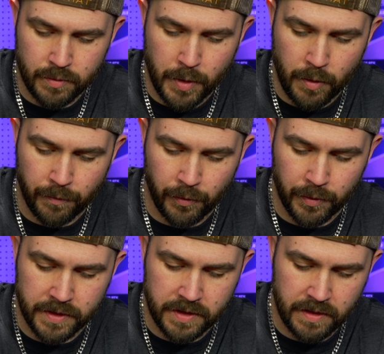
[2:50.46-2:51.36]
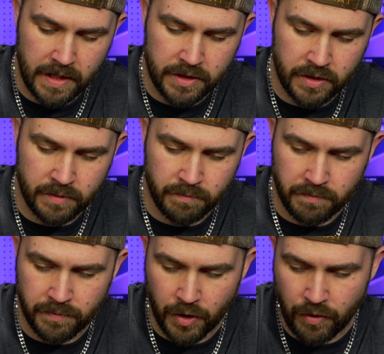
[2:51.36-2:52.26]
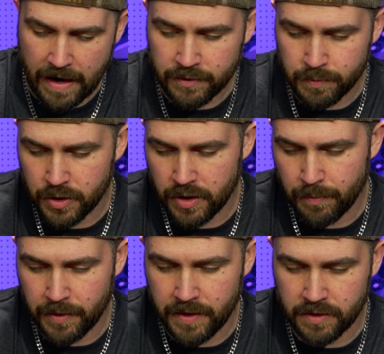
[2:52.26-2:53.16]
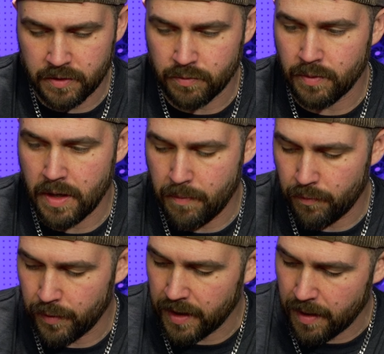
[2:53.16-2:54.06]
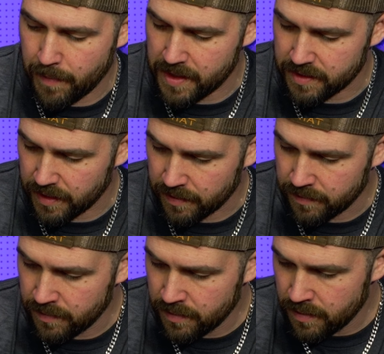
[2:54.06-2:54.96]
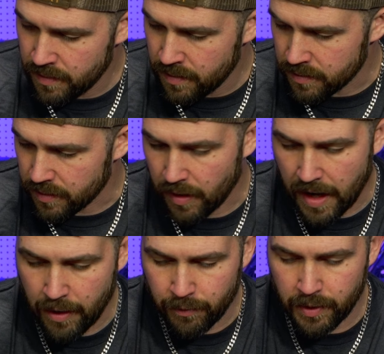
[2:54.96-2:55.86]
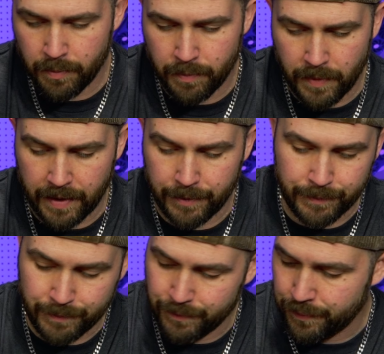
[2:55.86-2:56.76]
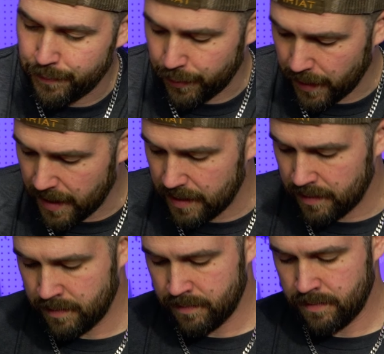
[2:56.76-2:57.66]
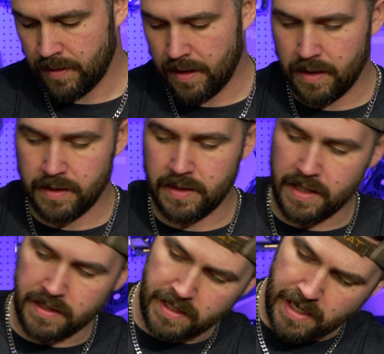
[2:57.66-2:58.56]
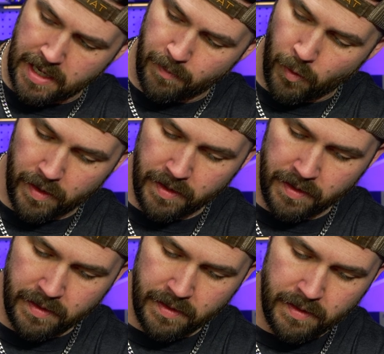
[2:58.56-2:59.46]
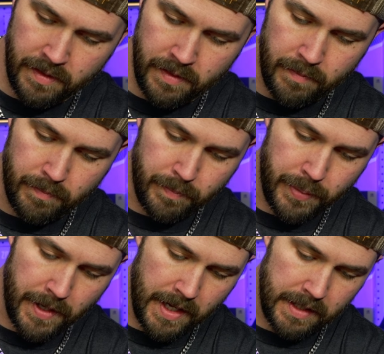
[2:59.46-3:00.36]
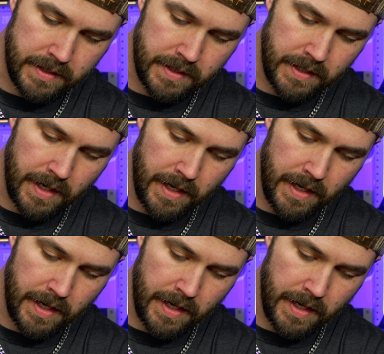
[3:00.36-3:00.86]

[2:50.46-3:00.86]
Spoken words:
beautiful. It's the craftsmanship on these is really amazing. So I don't play D&D anymore, but just